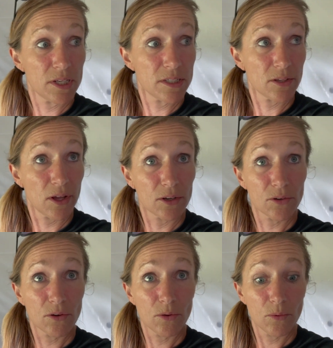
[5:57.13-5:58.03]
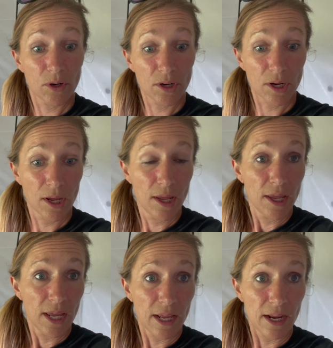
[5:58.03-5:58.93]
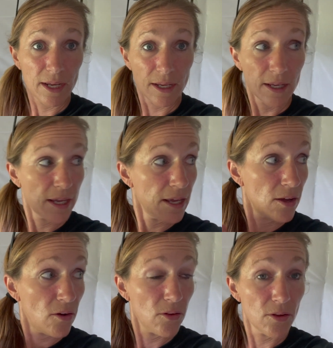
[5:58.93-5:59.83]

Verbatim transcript: his electrical work, and I can get all